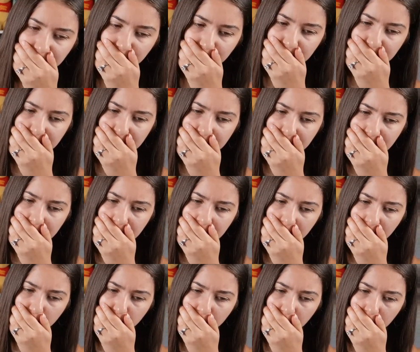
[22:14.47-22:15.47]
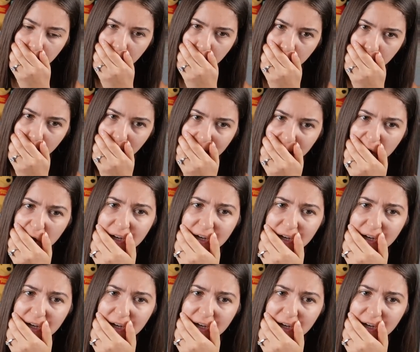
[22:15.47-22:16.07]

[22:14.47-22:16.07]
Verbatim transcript: boom boom bam.